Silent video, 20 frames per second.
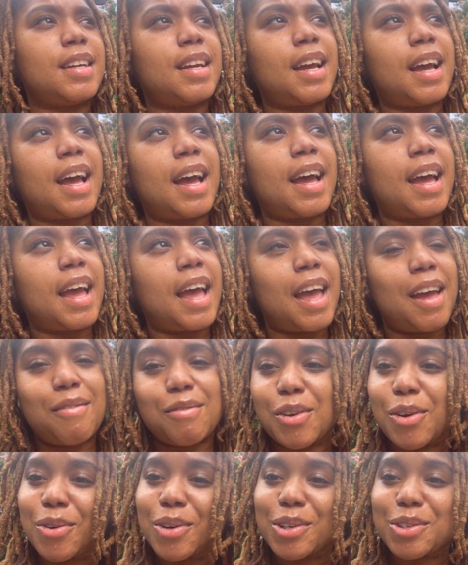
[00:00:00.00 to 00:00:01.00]
I have
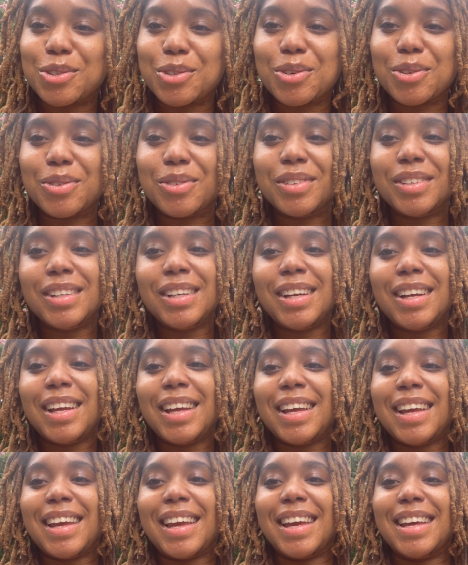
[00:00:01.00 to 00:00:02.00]
no control.
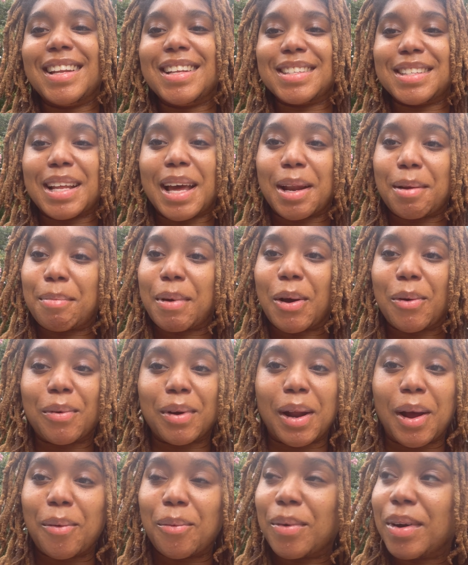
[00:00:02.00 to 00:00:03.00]
It is not about
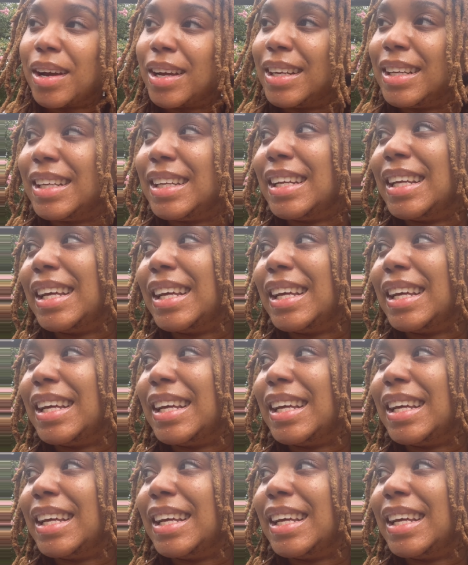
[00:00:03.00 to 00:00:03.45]
what I want.